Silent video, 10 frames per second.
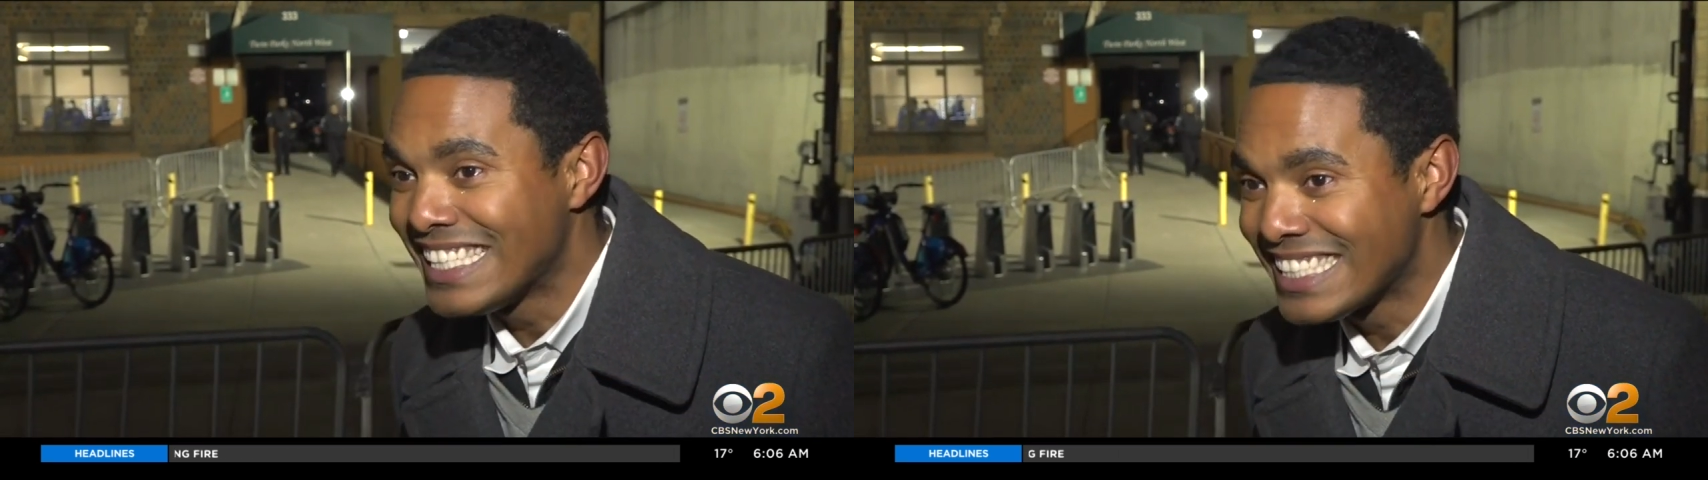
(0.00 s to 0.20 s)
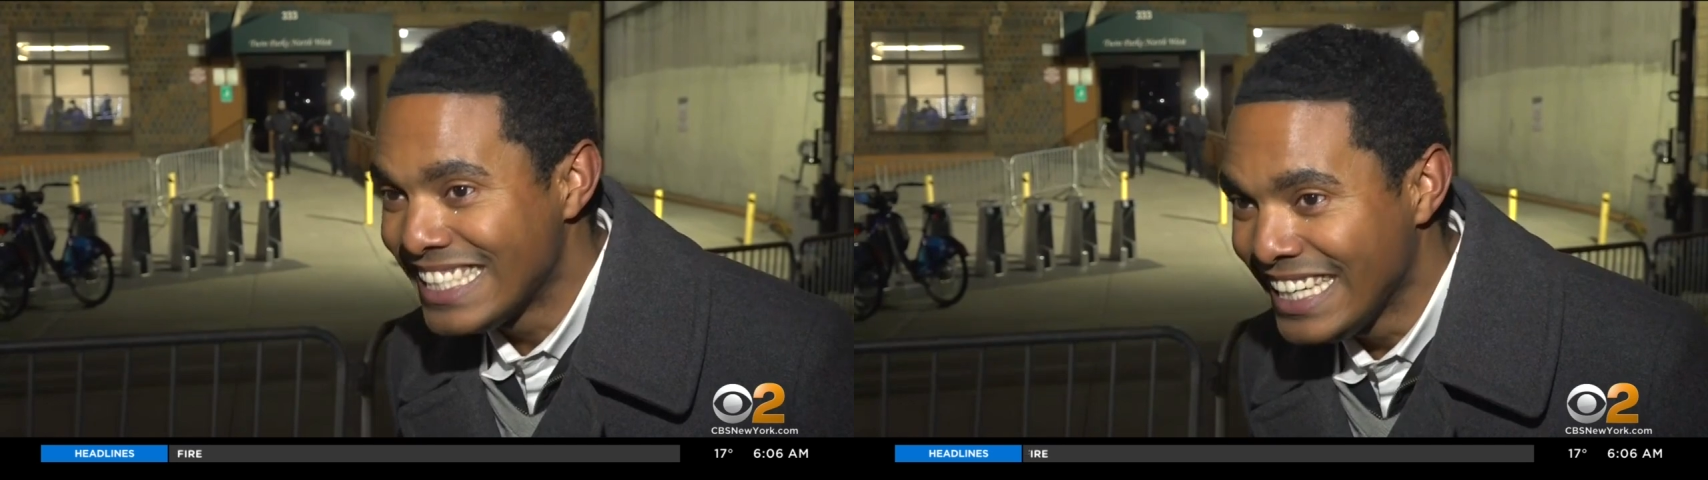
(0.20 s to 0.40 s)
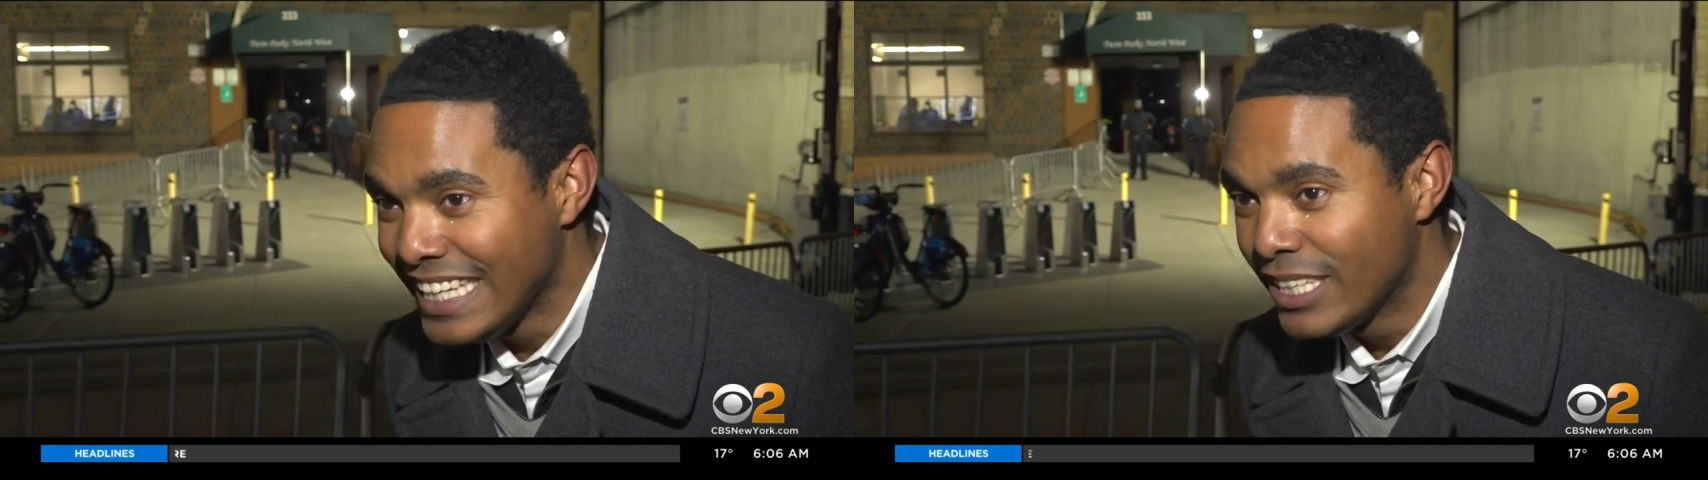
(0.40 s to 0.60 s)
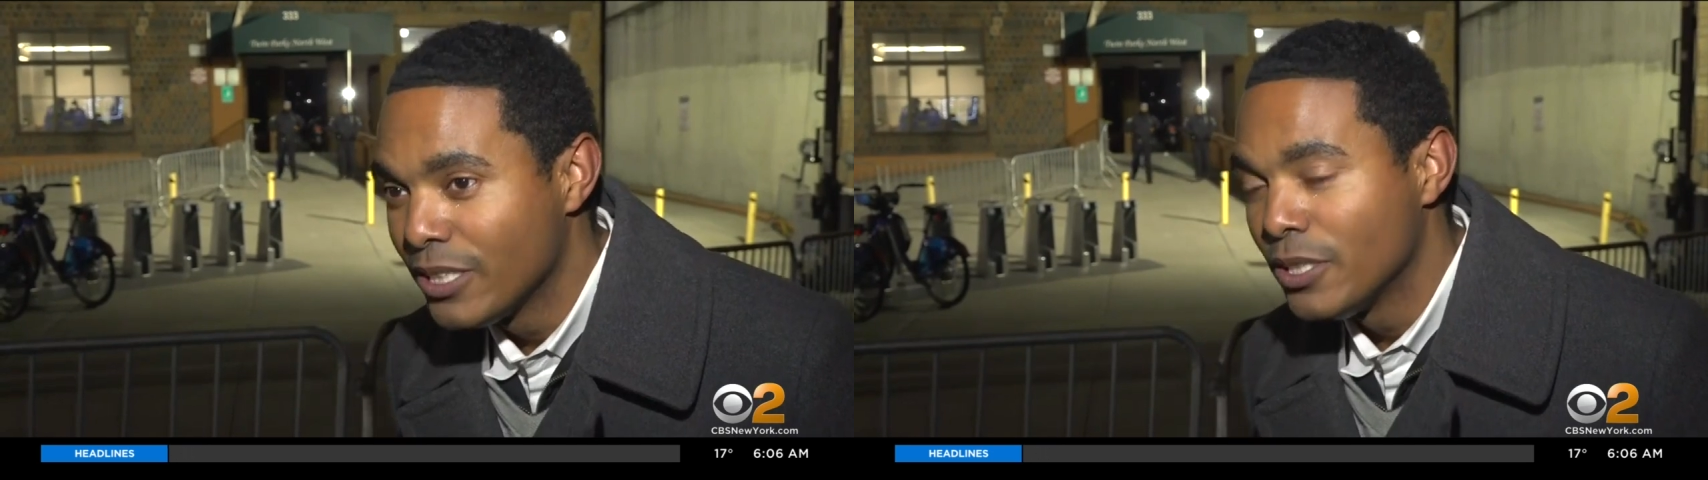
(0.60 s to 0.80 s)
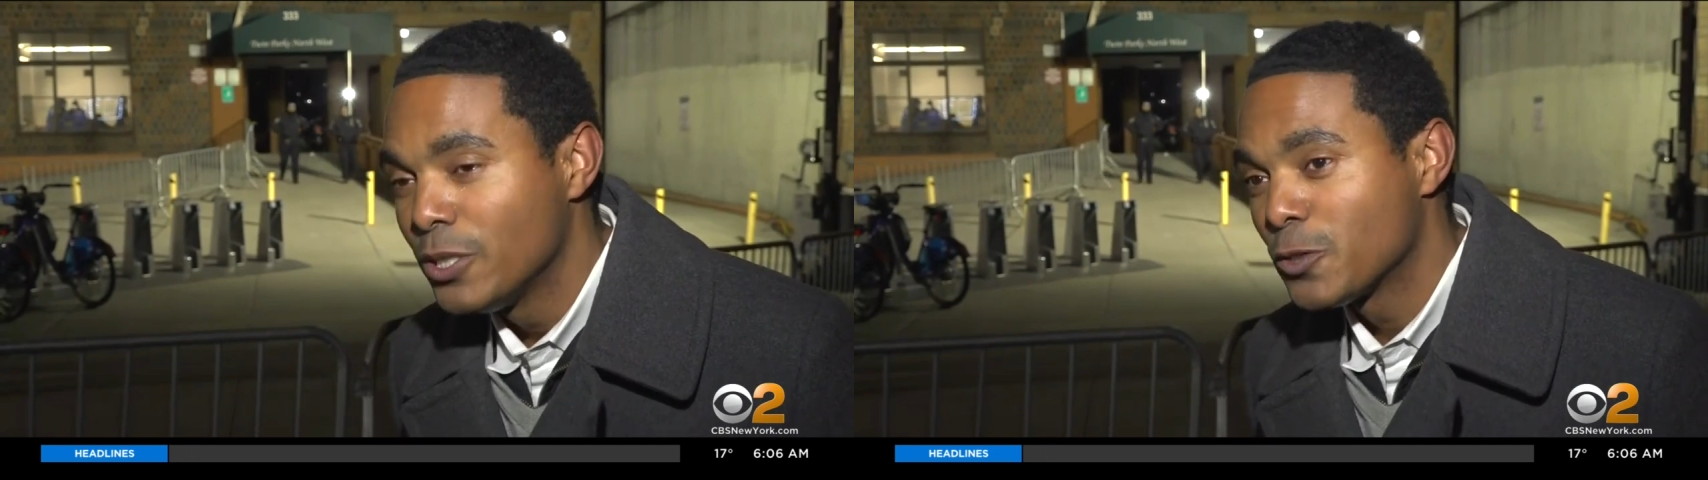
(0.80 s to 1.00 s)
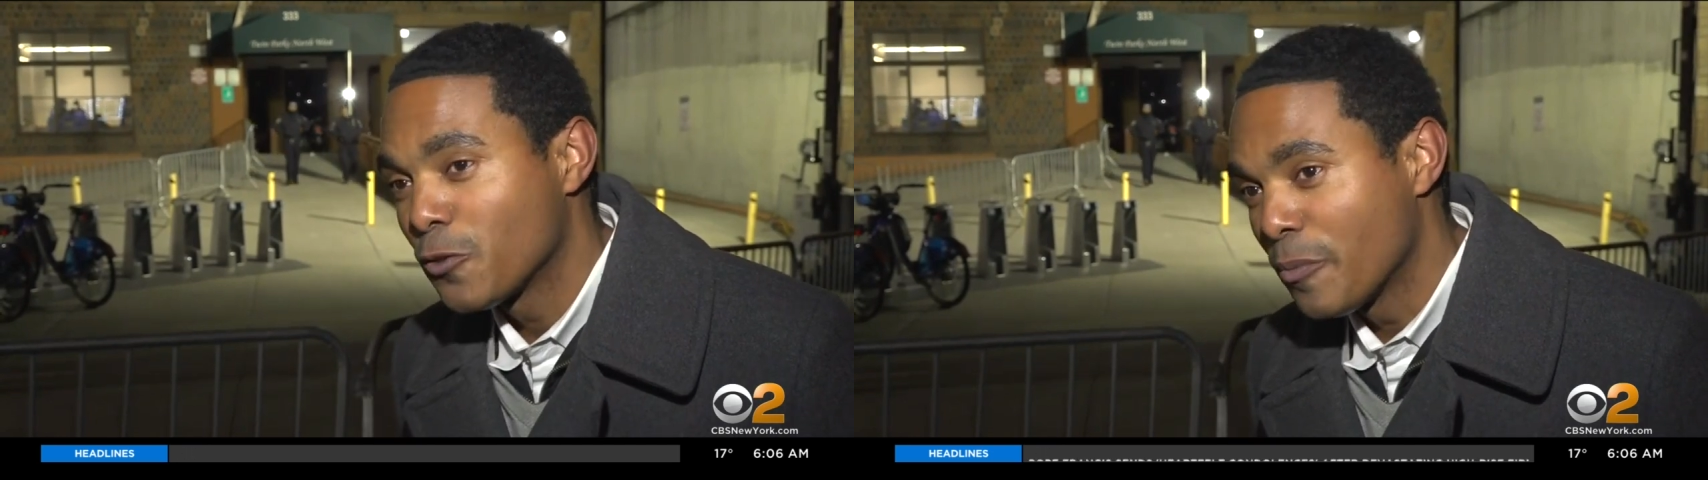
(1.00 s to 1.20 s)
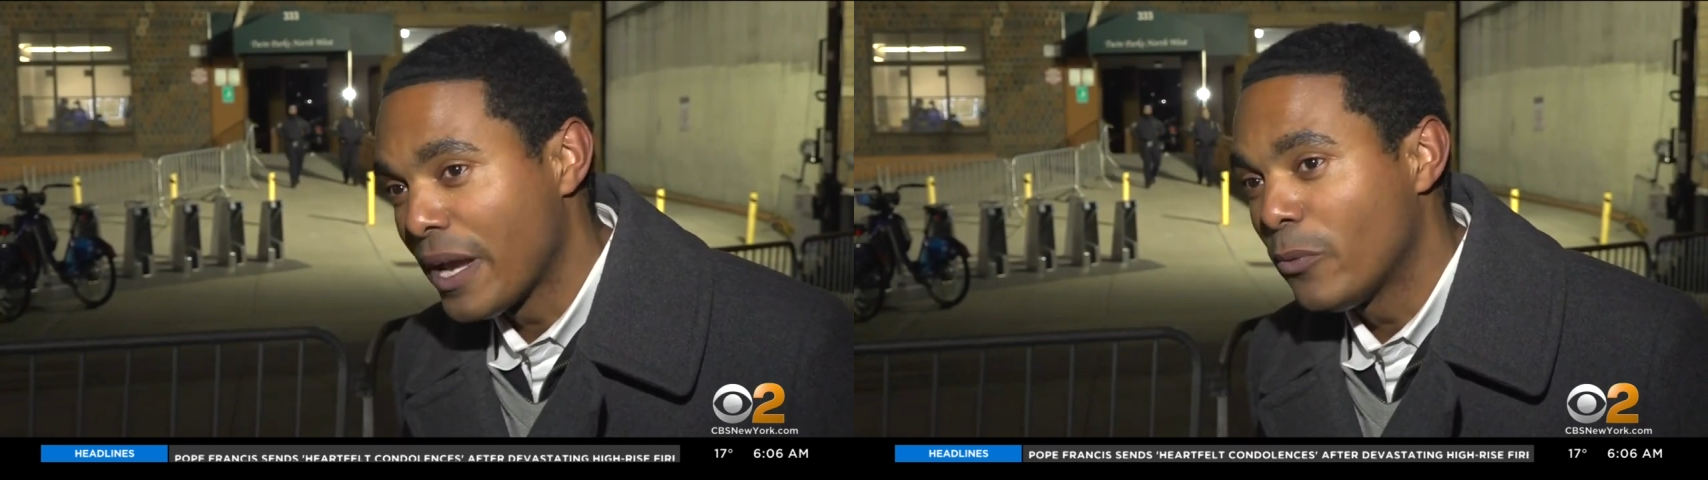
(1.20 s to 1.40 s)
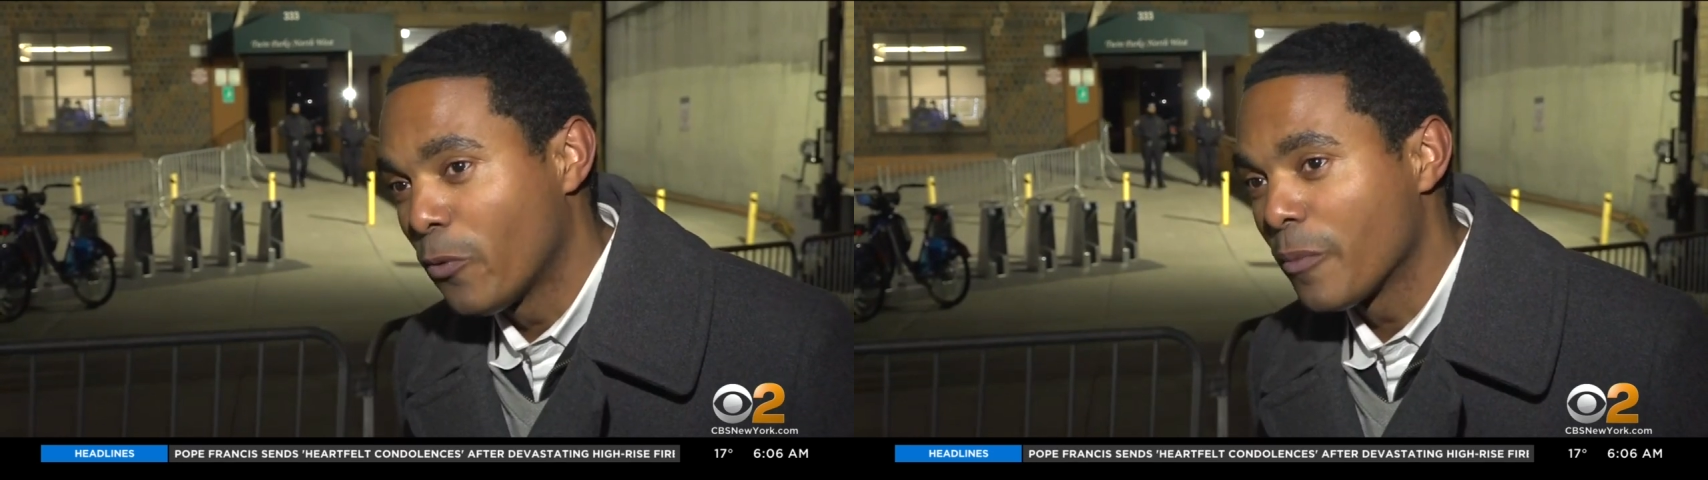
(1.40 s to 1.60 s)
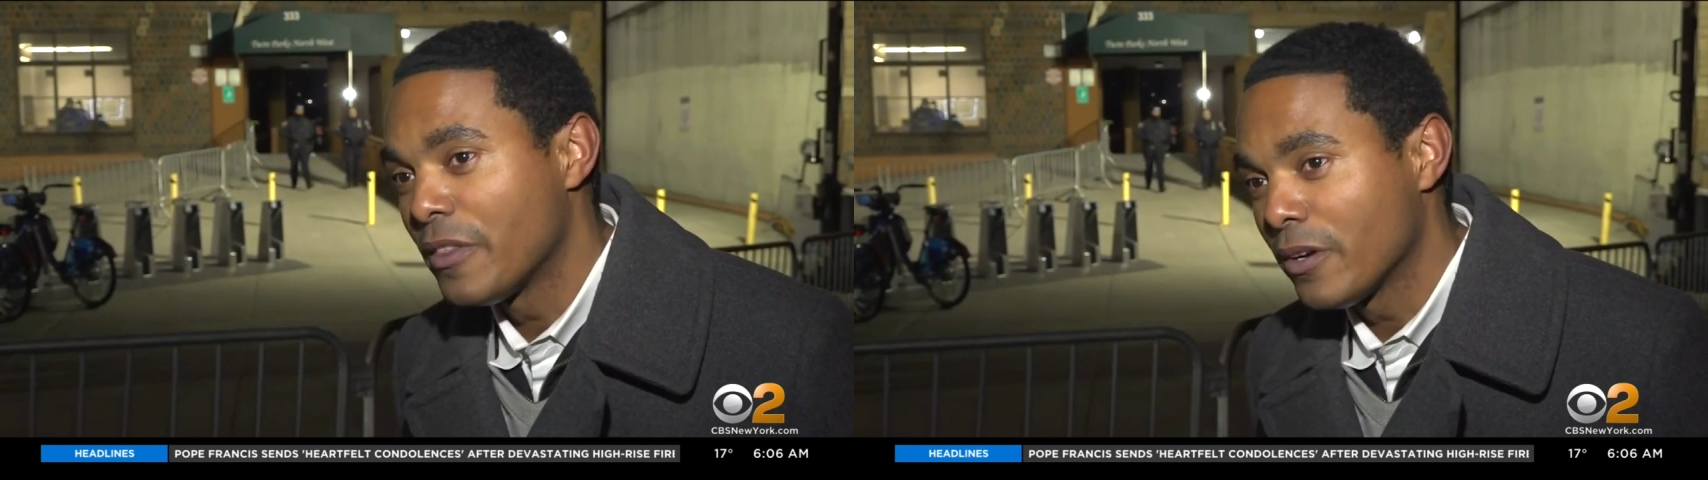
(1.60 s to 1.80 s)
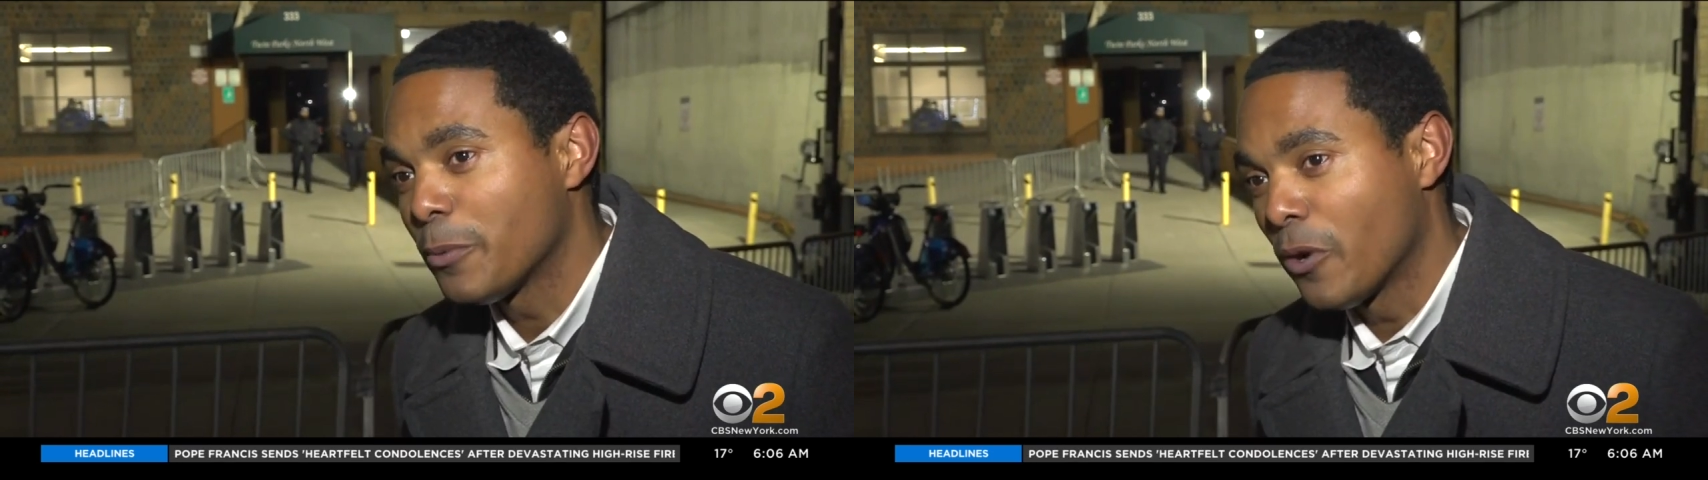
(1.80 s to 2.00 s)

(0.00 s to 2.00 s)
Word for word: tenants need to remain warm in their